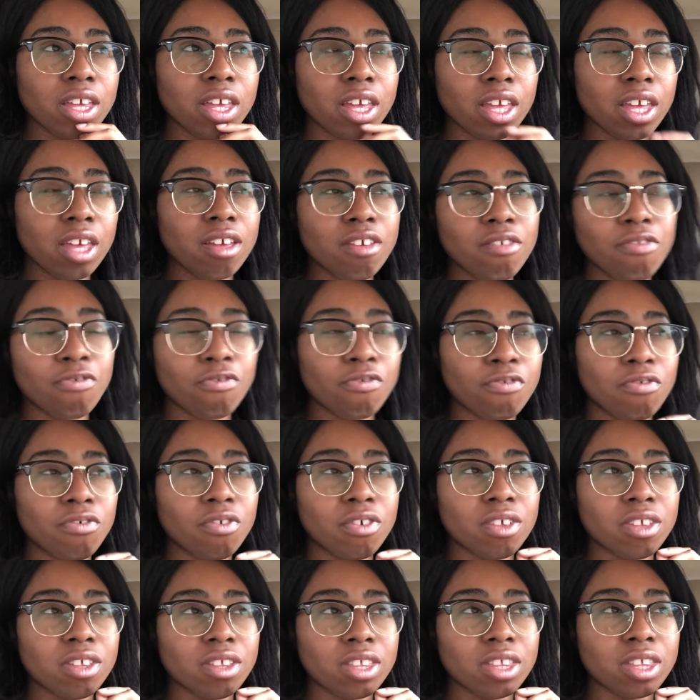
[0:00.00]
if
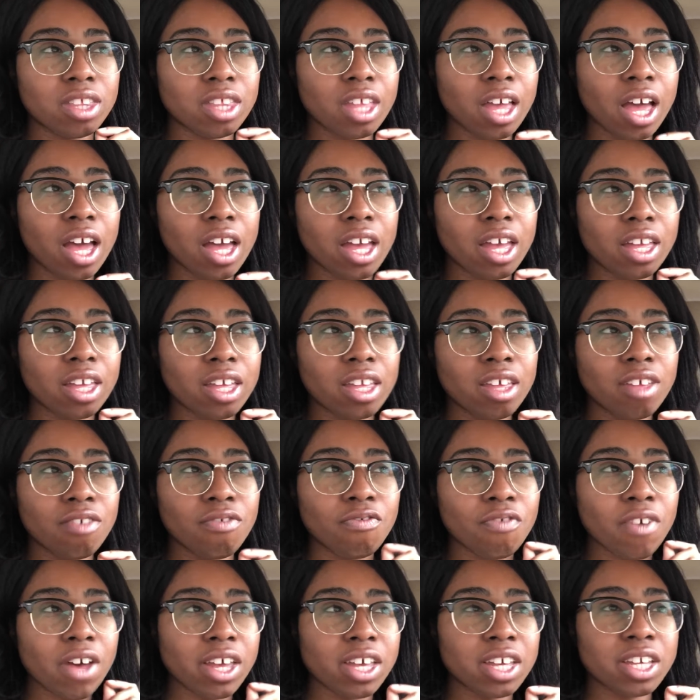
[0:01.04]

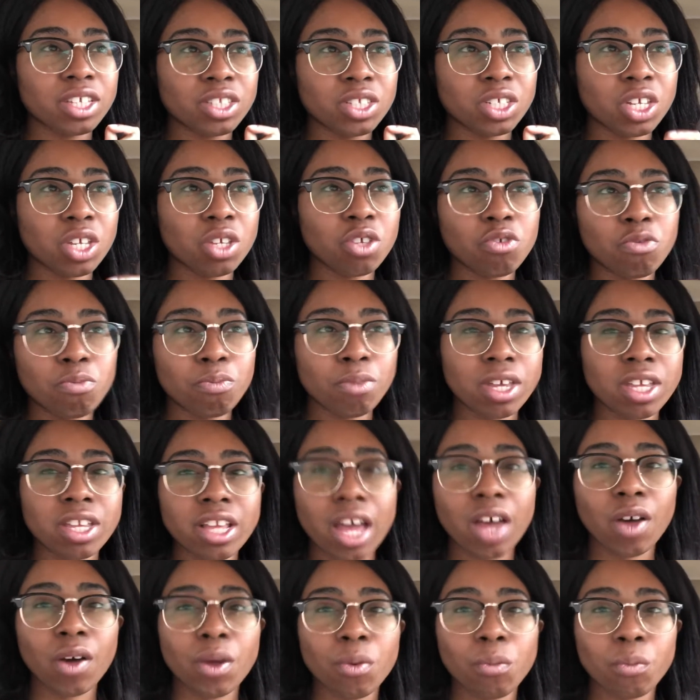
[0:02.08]
I continued being
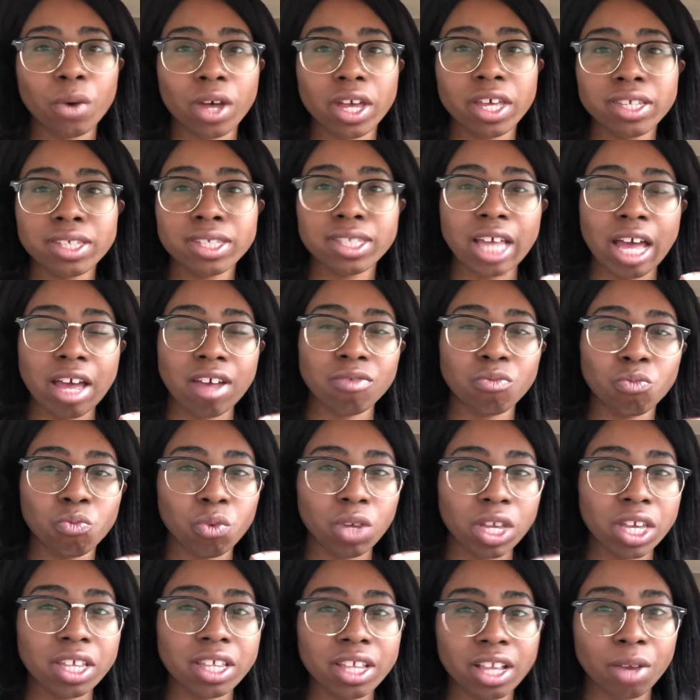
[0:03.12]
how I was that
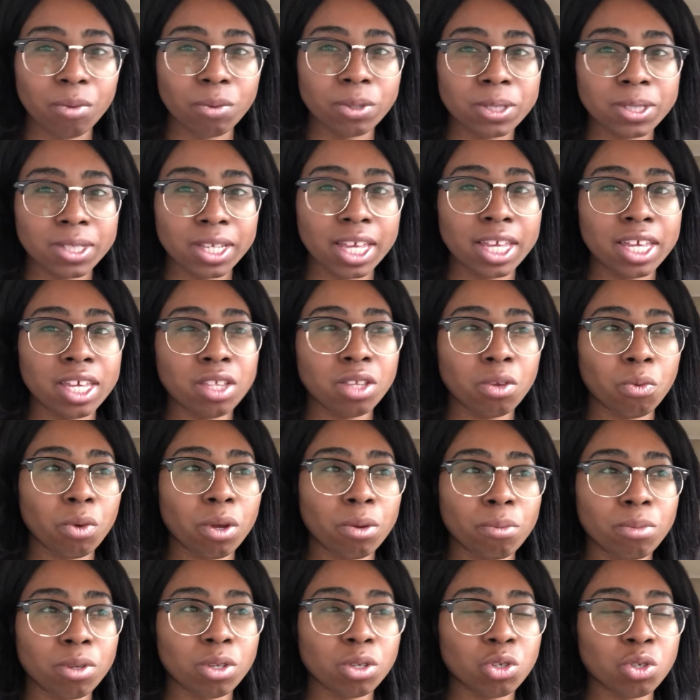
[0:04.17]
week that I was taking the
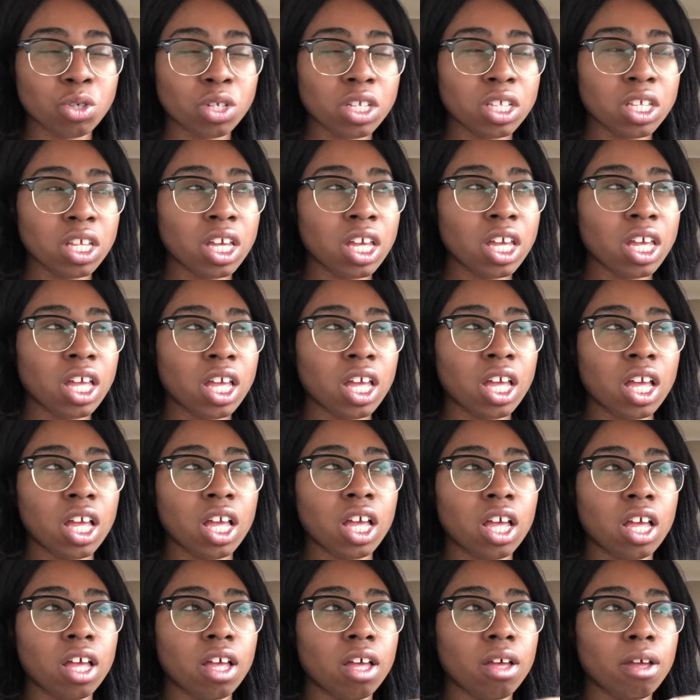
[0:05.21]
Wellbutrin,
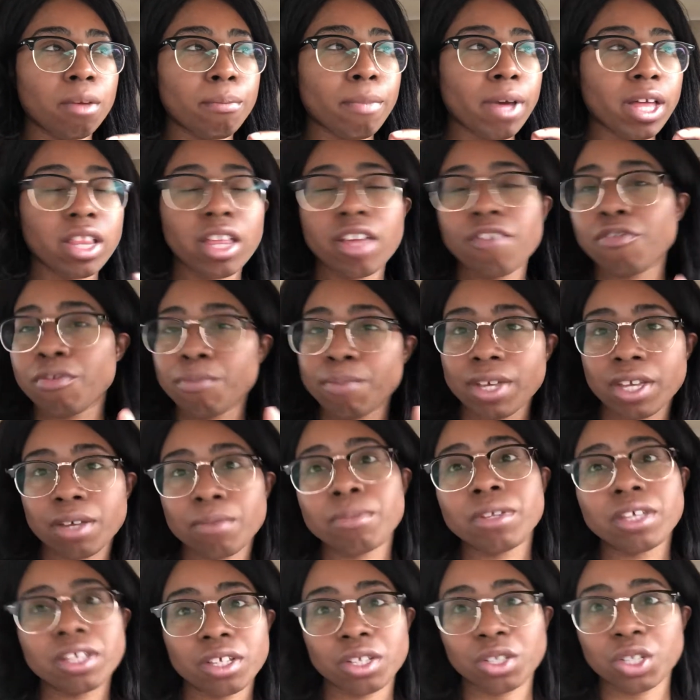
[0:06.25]
my life would be
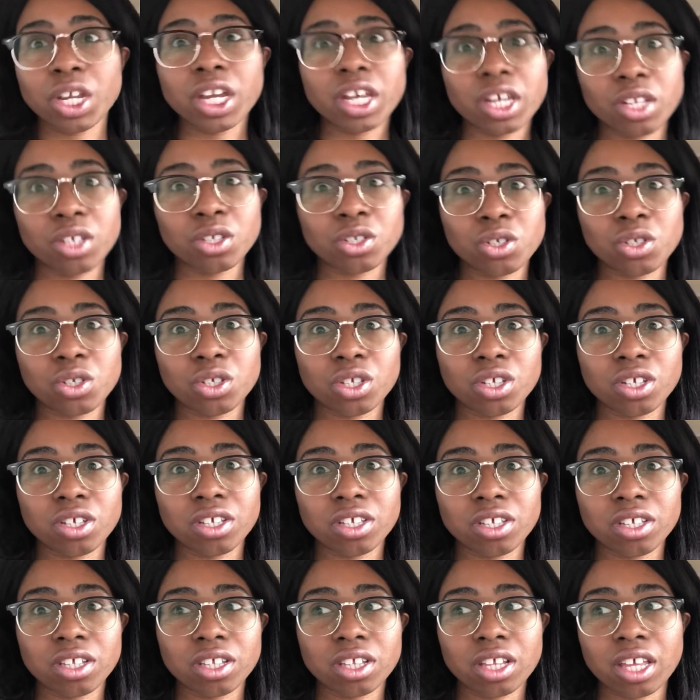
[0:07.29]
completely changed.
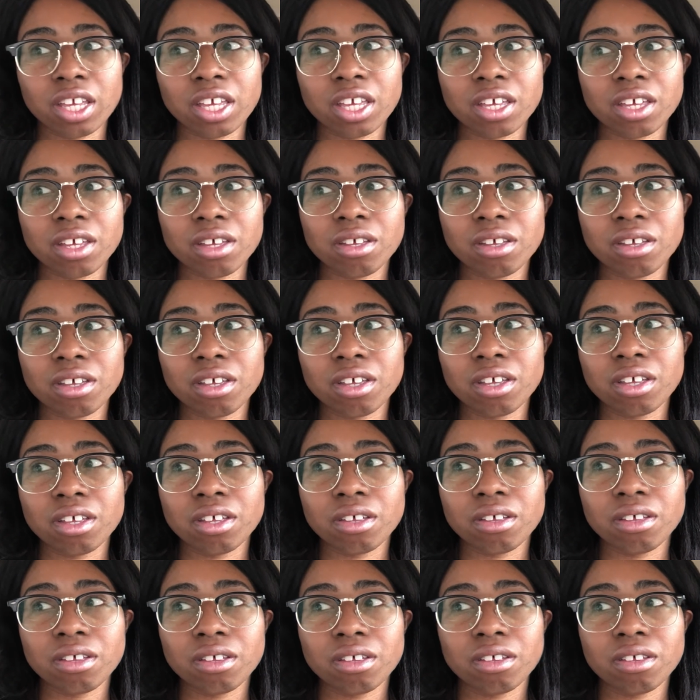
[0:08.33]
Like,
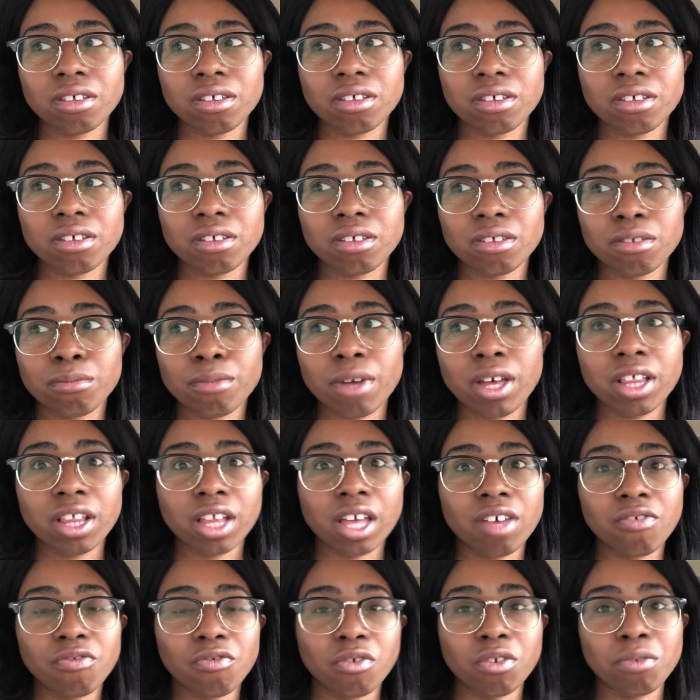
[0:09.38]
my
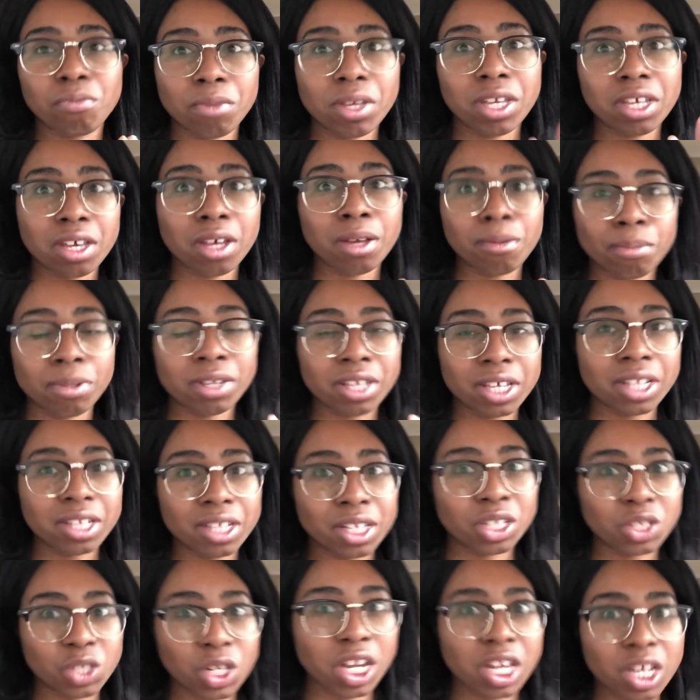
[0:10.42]
life would be
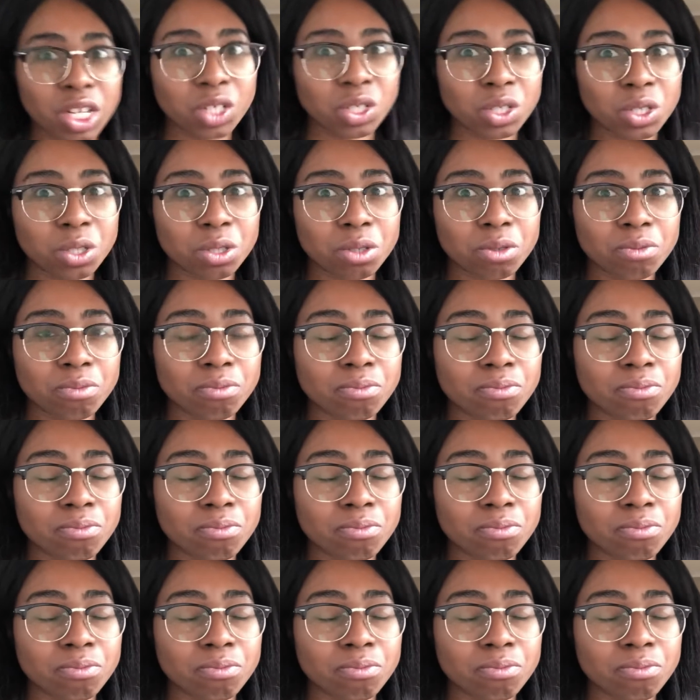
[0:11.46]
completely changed.